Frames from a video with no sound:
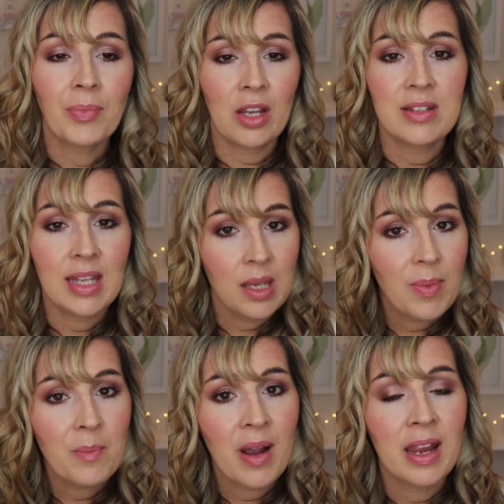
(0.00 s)
Because
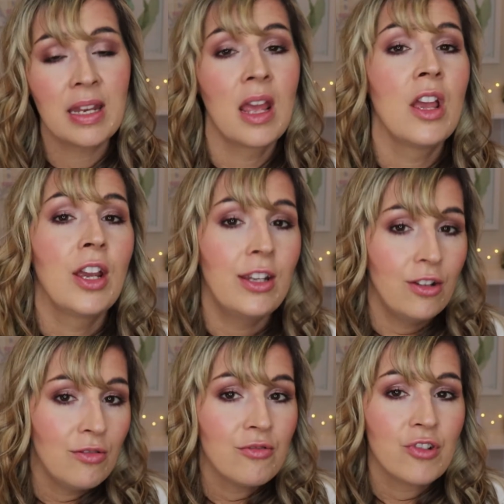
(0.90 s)
keep in mind,
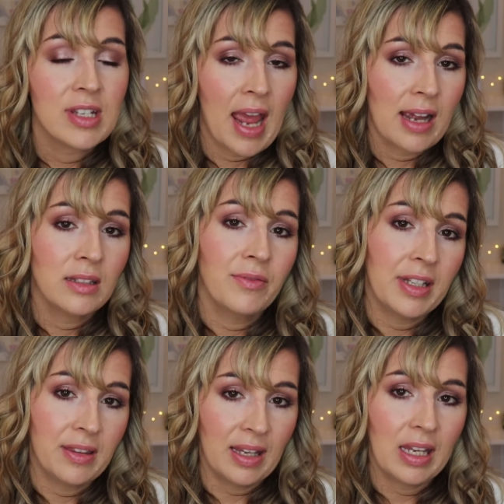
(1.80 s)
you just
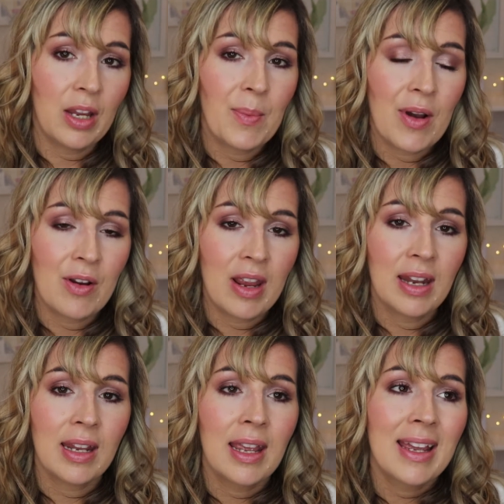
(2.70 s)
actively thinking about
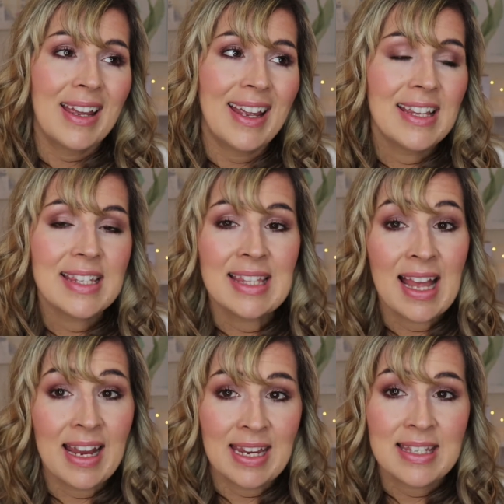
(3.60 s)
it, it's
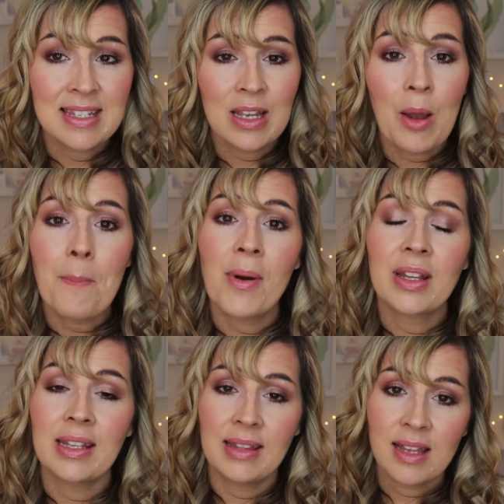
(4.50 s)
nice,
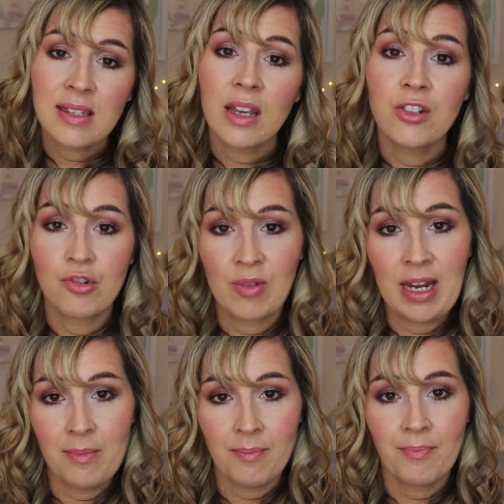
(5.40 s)
but that's a
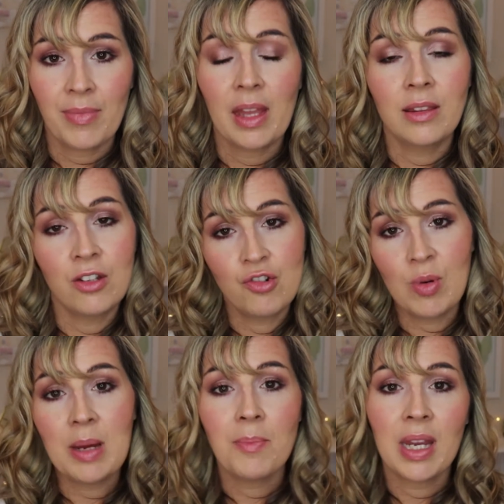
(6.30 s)
dream. The
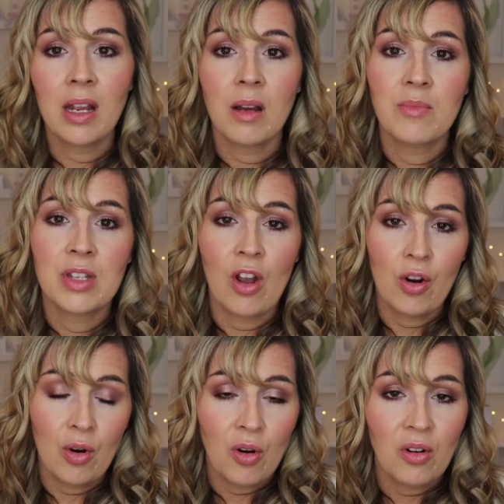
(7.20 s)
dream becomes a
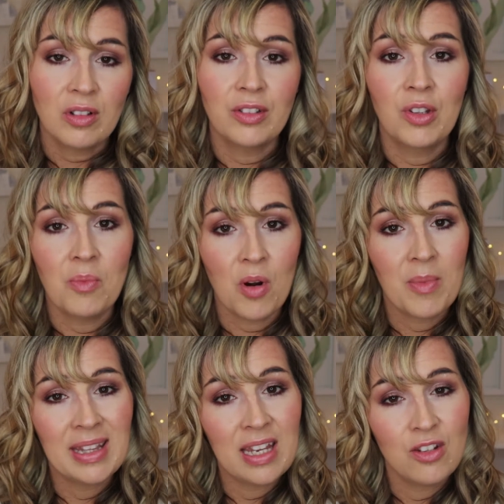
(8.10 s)
goal the
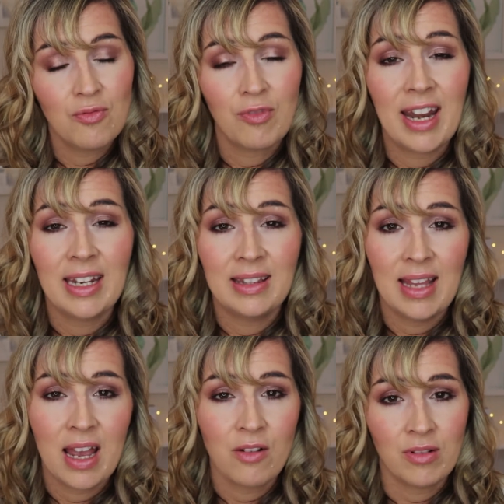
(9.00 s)
moment that you write it
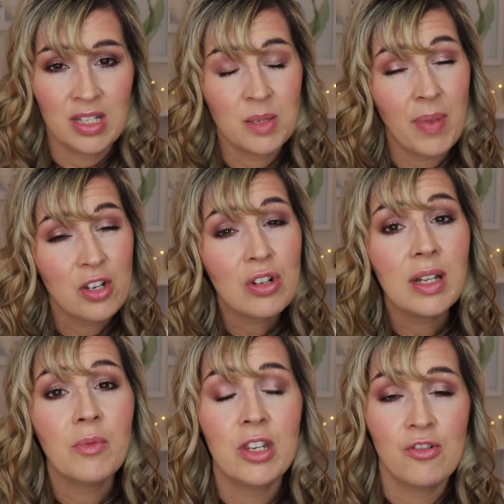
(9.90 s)
down,
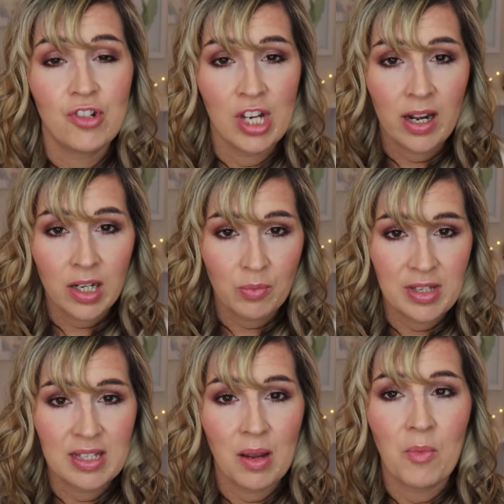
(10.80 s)
especially when you share it
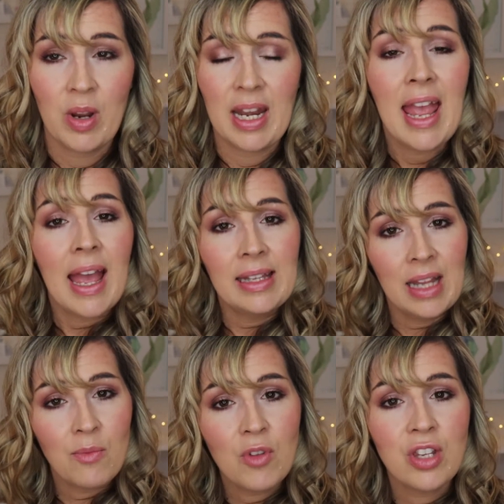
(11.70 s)
with someone. And
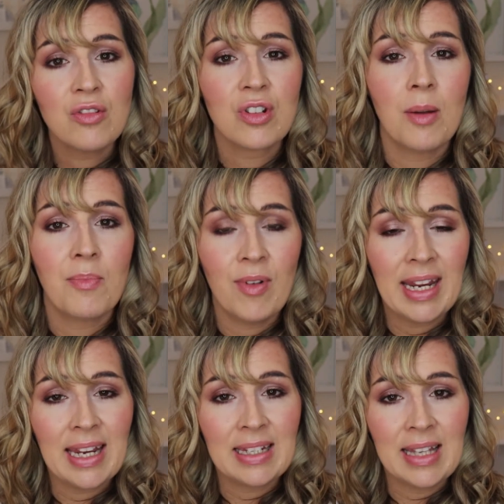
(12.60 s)
then when you start
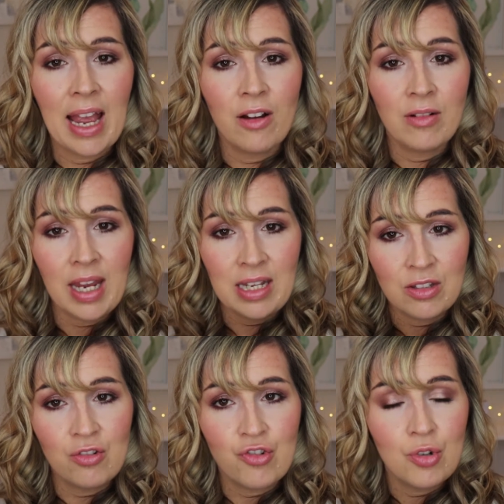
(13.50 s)
breaking down
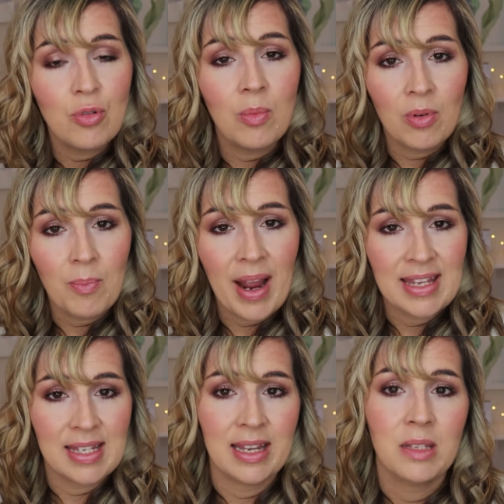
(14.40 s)
into chewable
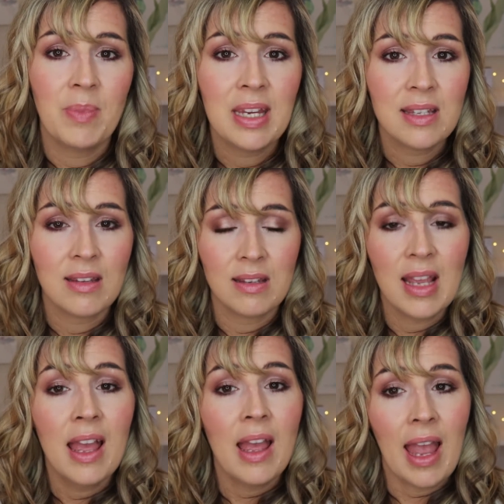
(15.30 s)
bite-sized pieces
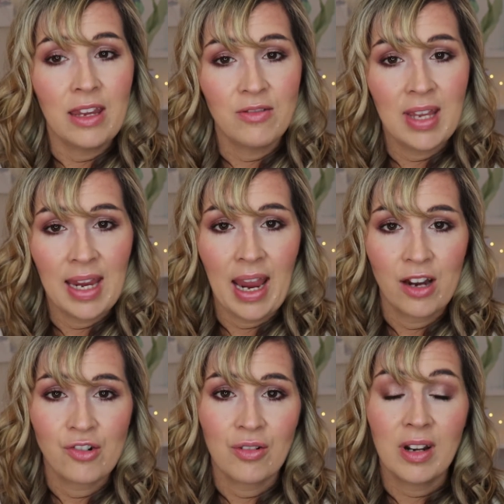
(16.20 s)
and you take
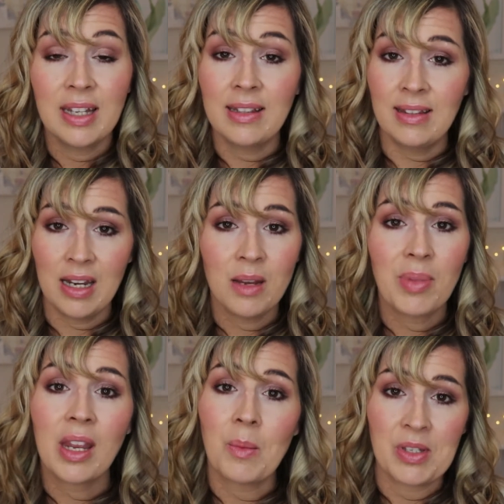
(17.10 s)
action on it, then
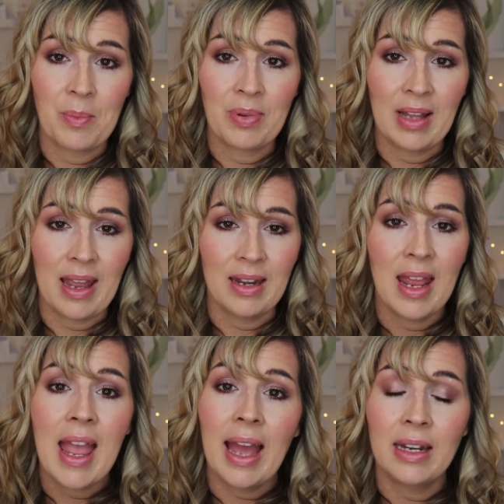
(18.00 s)
it becomes a
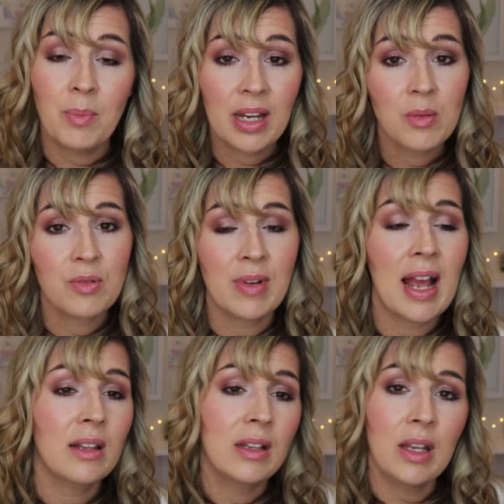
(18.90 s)
plan. And it becomes
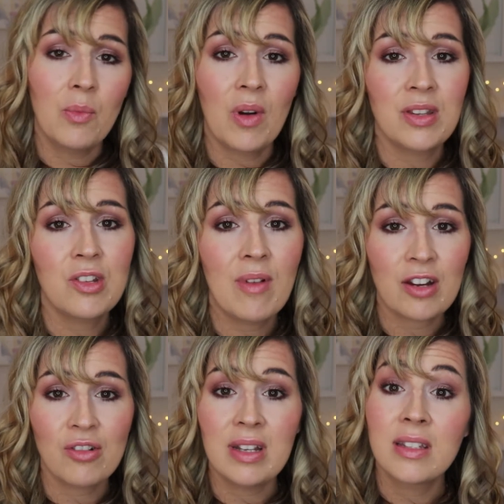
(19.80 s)
reality once you
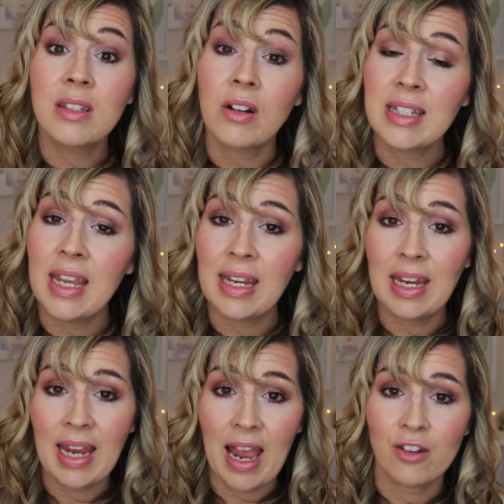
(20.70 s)
actually start
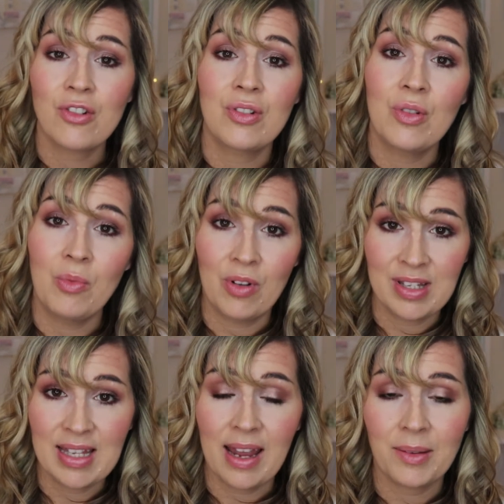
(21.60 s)
taking action
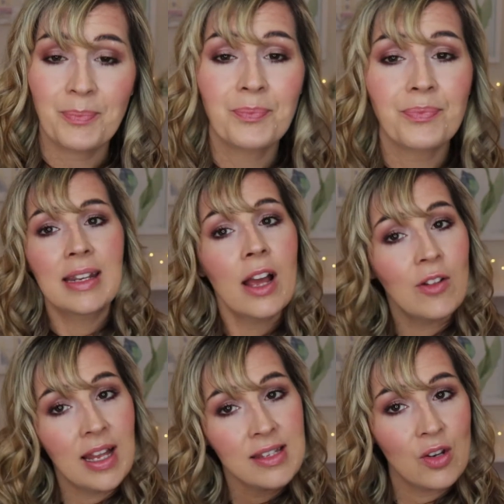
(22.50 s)
towards that.
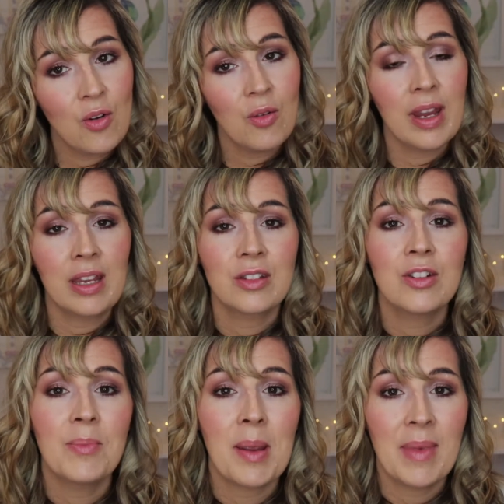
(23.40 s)
Now let's go
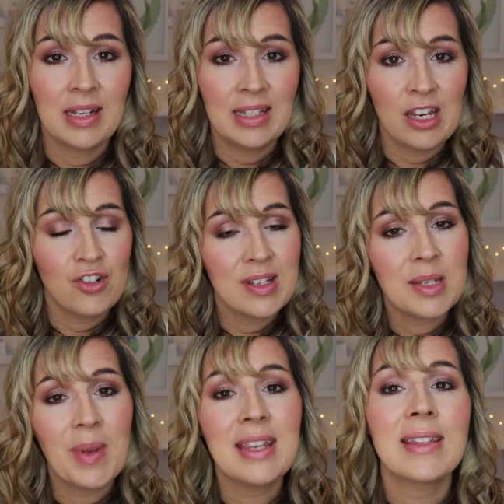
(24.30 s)
into my meditation
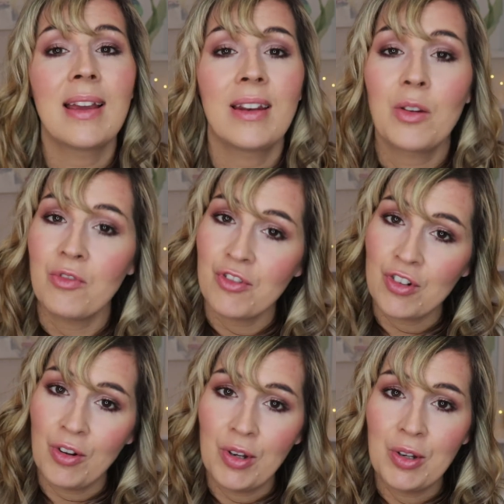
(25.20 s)
space, and I will
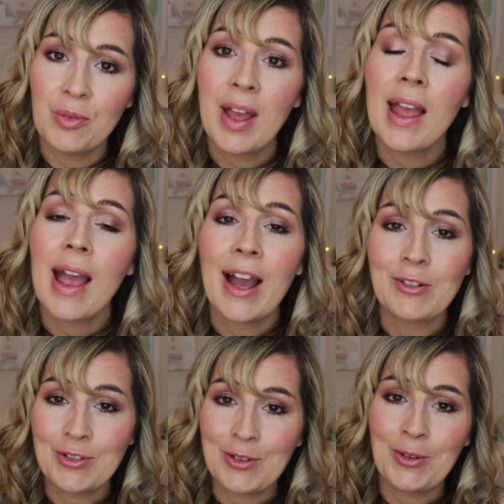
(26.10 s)
show you
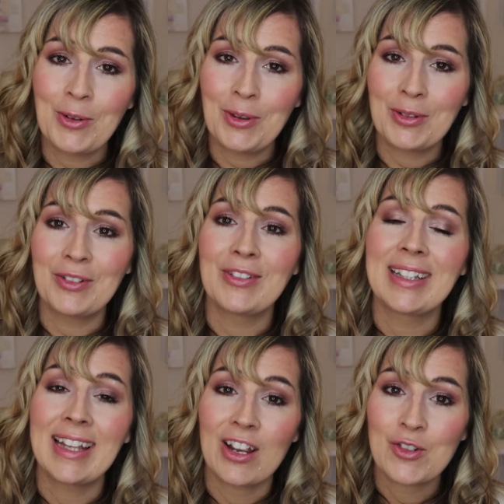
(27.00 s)
how to go through
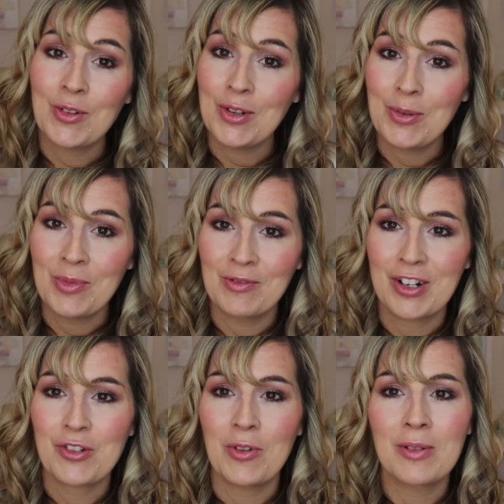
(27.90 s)
the actual new moon
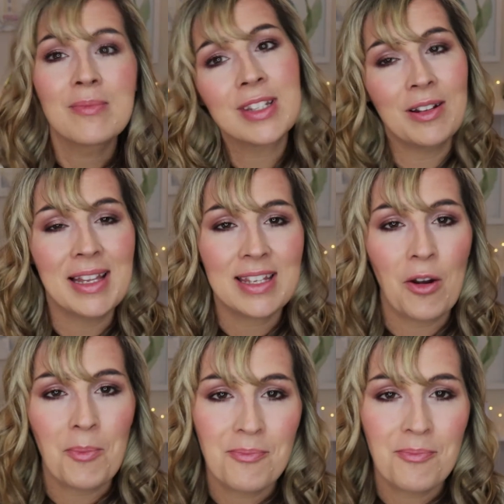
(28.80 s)
ritual. So let's go.